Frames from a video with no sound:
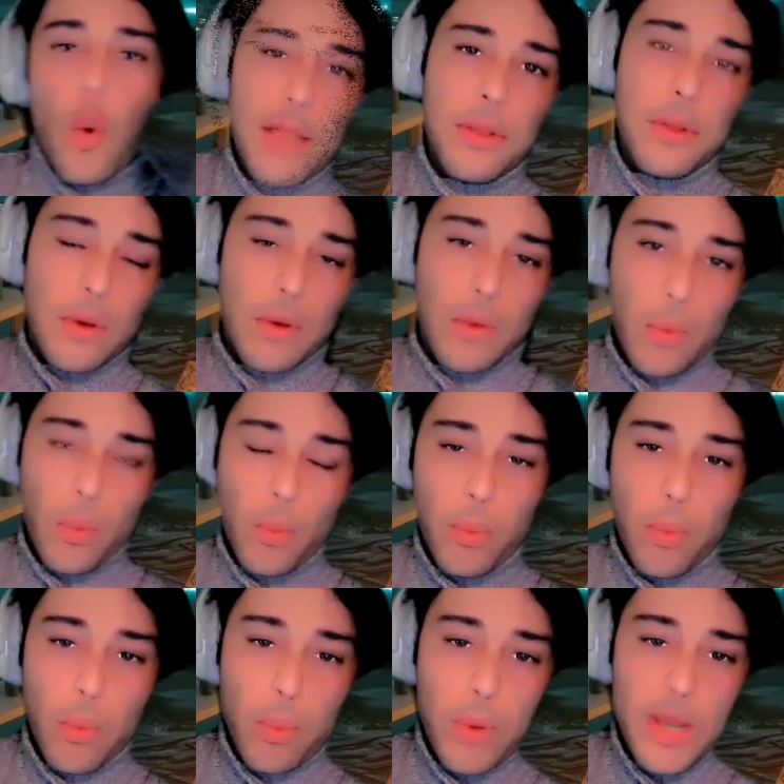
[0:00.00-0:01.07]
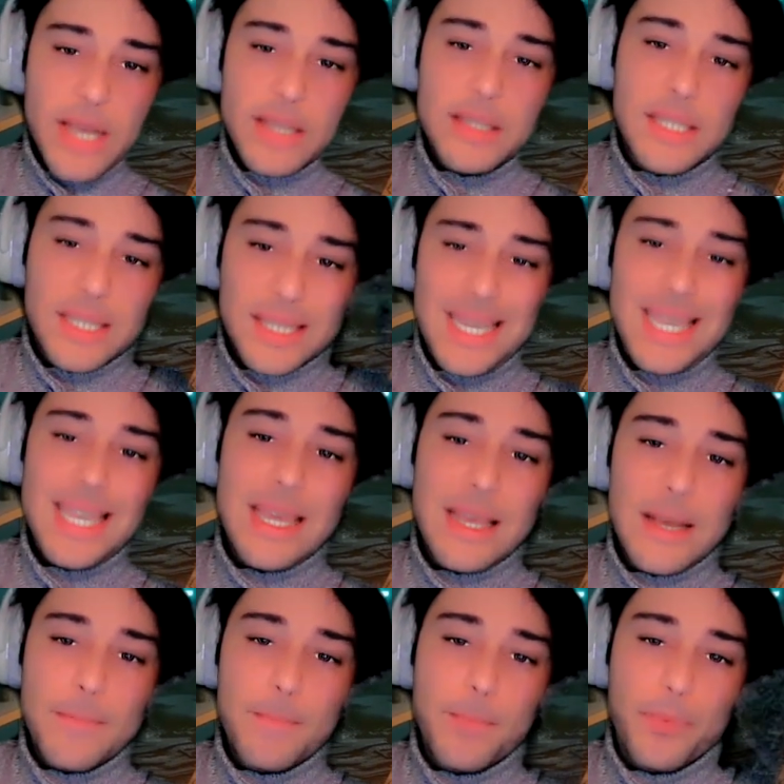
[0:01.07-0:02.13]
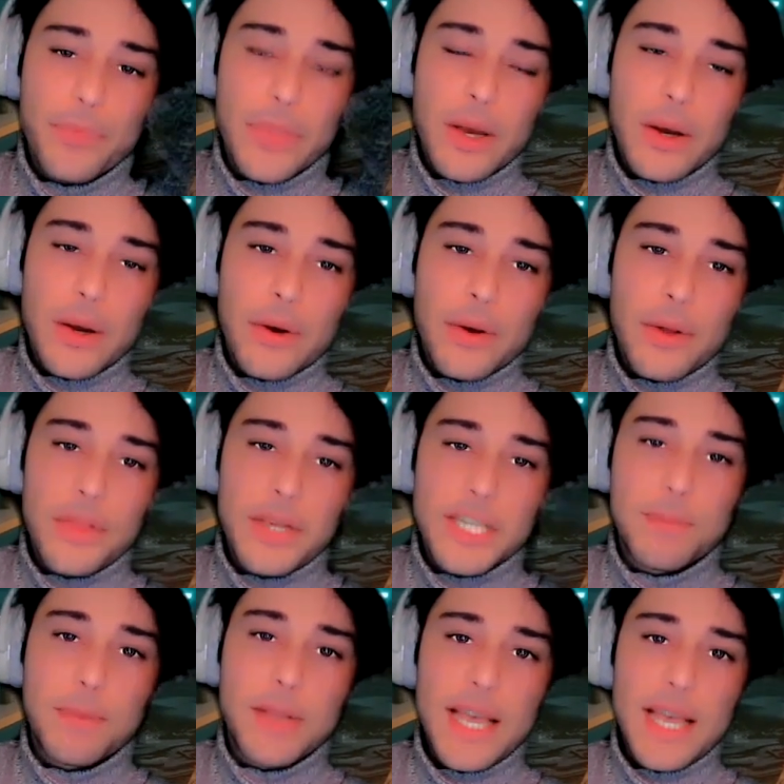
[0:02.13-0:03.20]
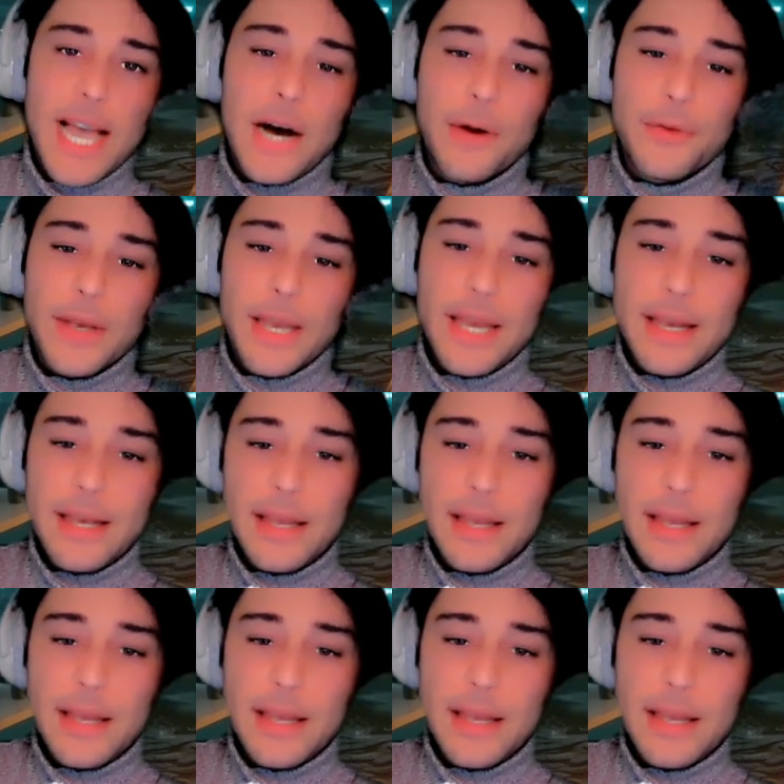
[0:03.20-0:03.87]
And we can see this play out